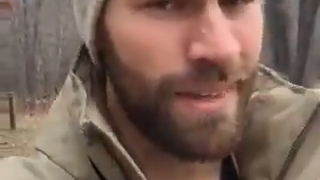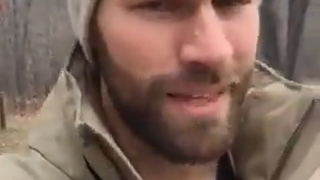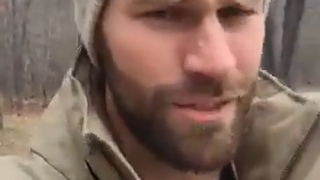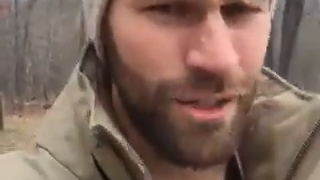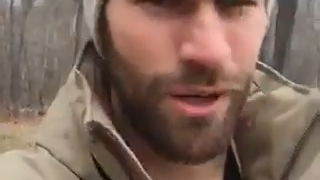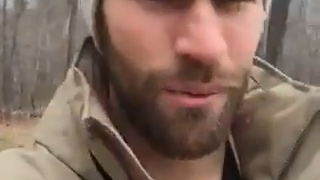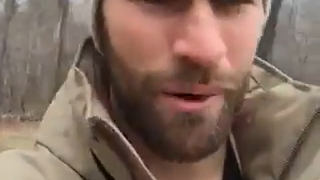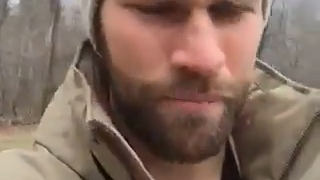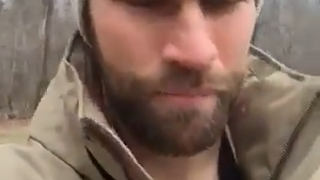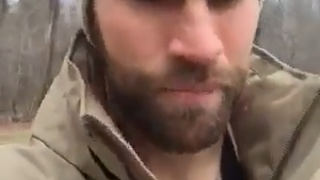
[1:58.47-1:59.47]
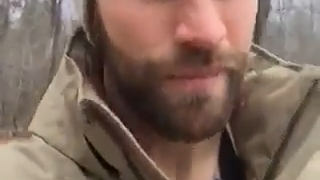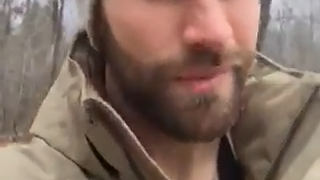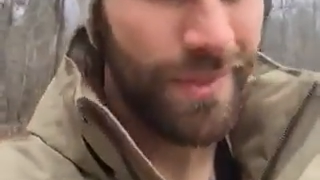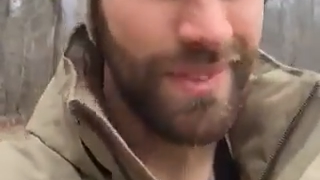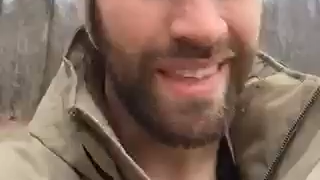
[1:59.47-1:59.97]
That's a good one.
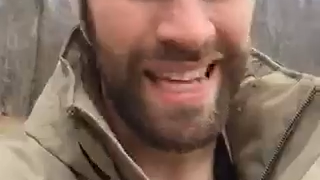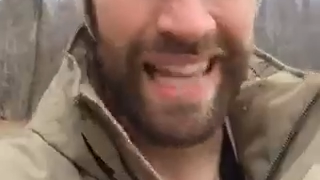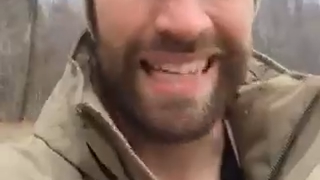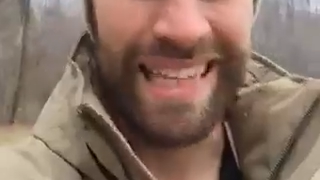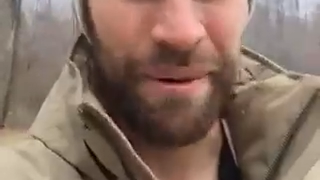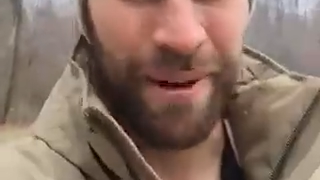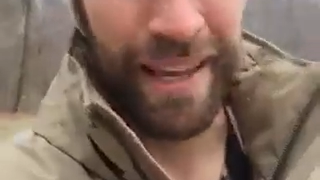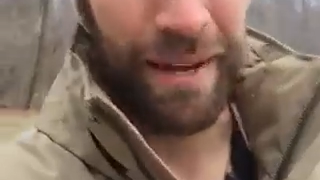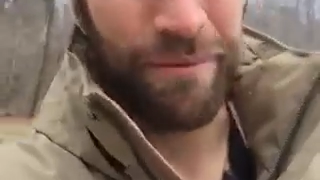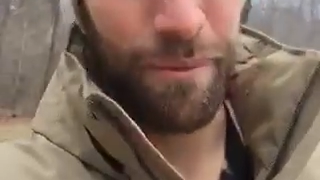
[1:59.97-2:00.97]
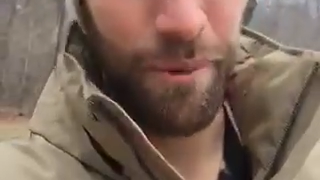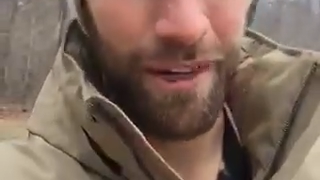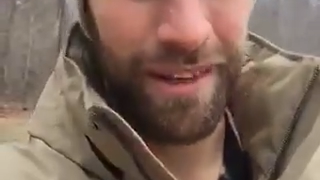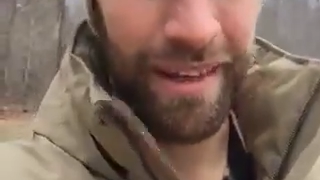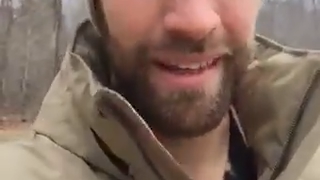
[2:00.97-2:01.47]
I think that one came from one
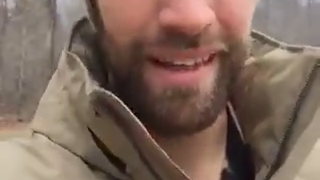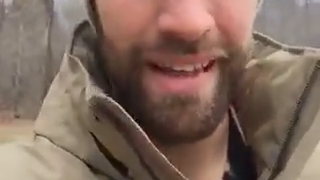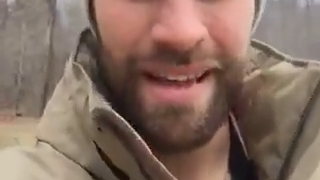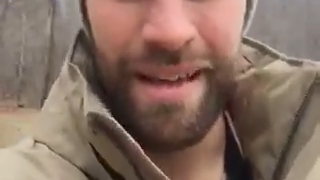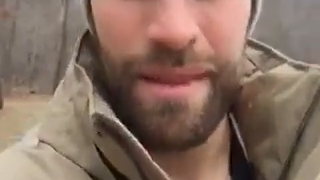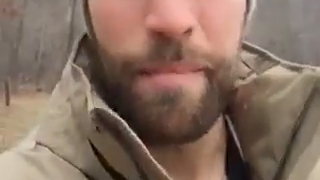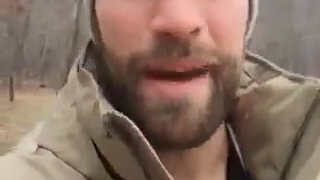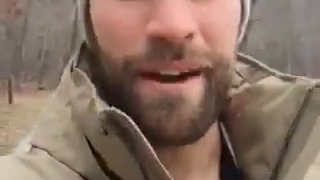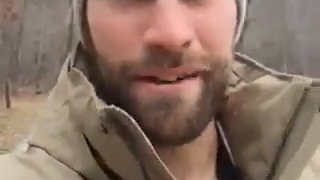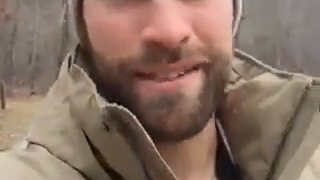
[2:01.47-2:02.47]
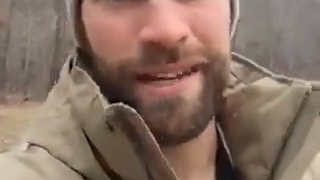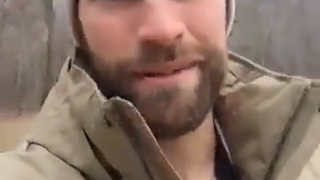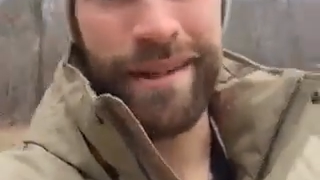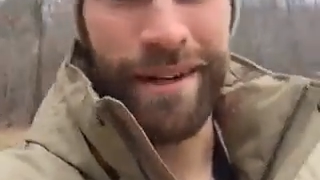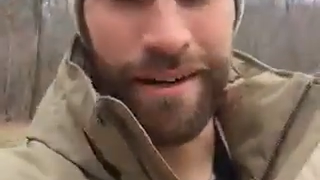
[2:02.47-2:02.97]
of the parents
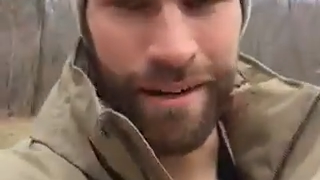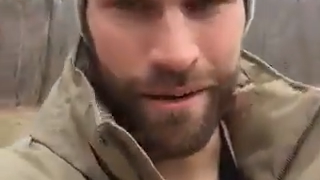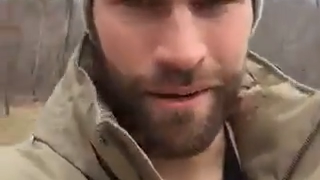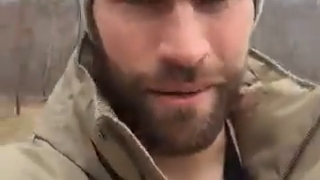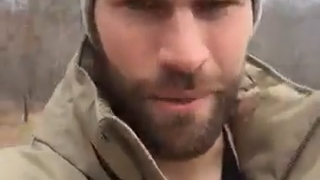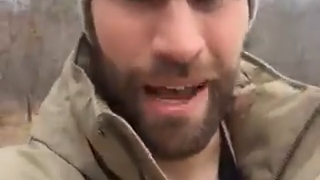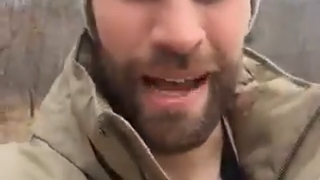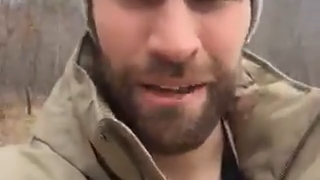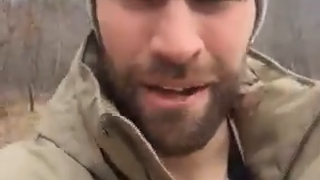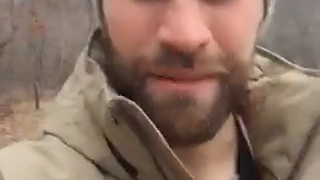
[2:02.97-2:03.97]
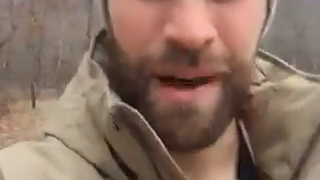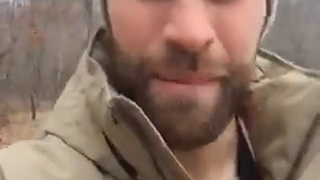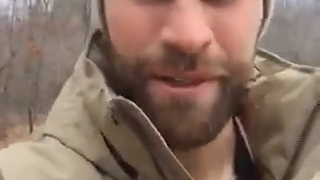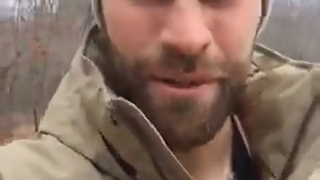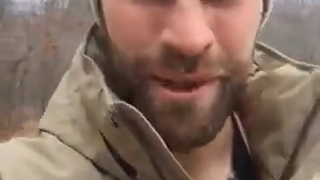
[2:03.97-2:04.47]
out there. Oh, well, how long have I
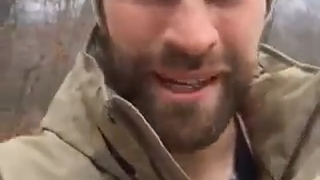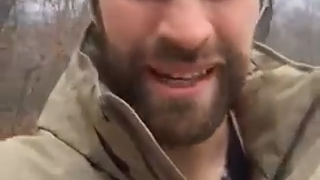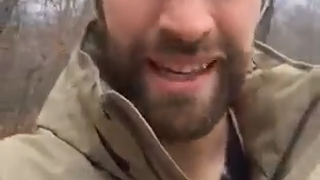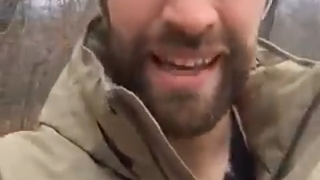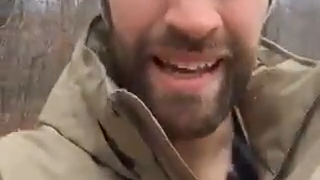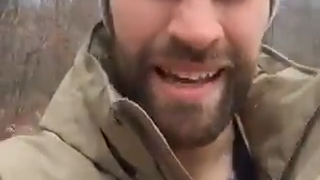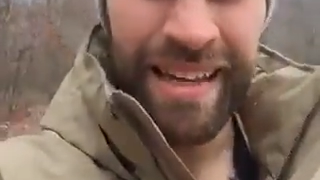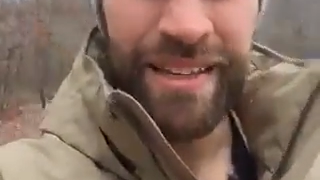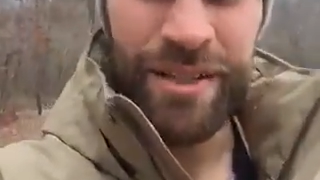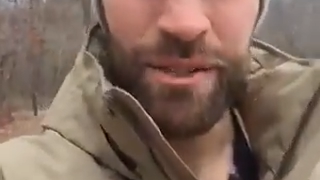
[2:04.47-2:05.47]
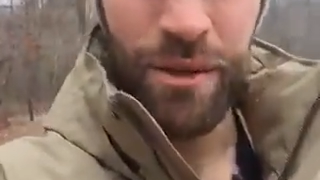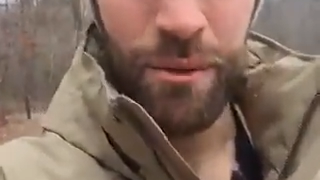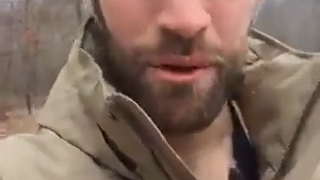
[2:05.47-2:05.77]
been doing this sort of